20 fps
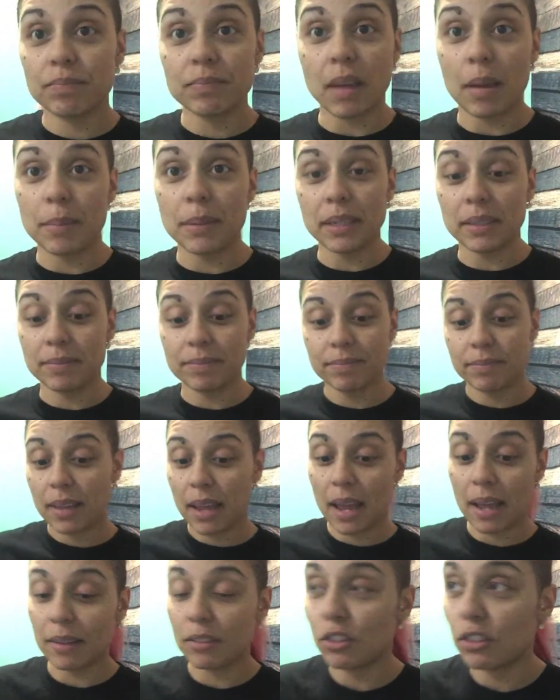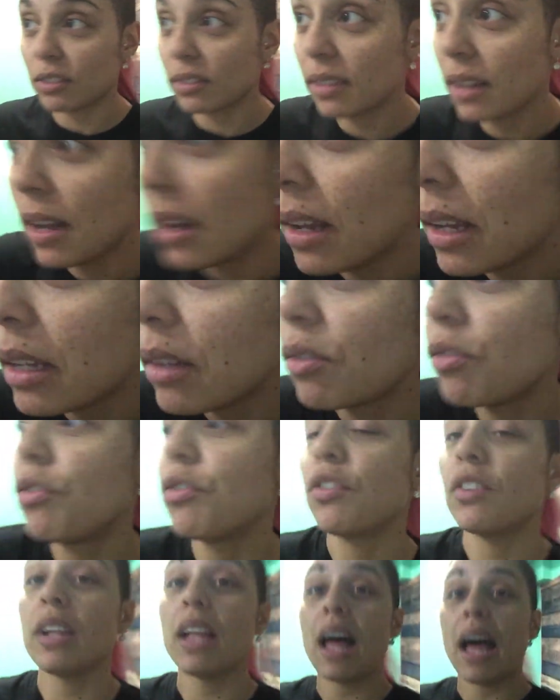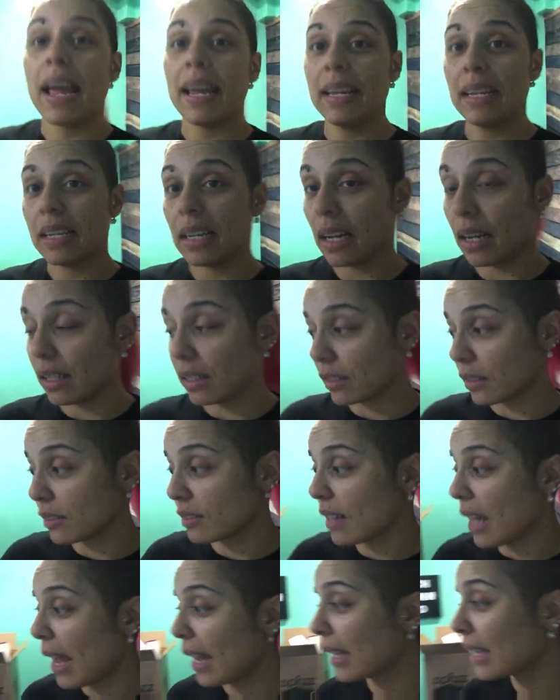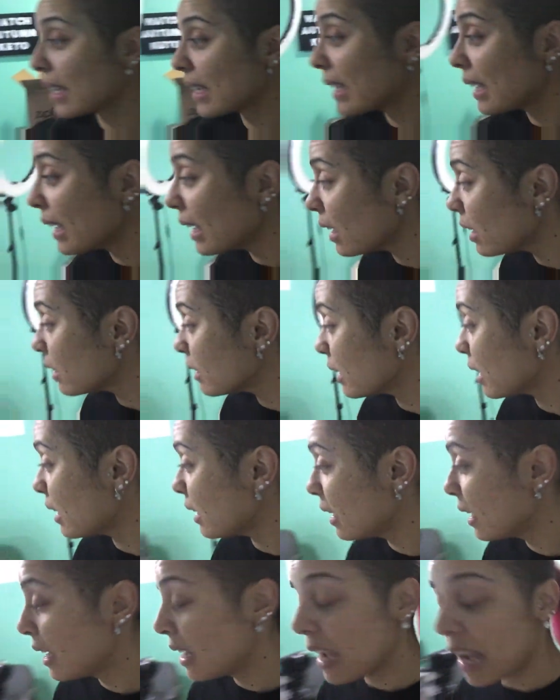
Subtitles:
I just flying colors. I killed it.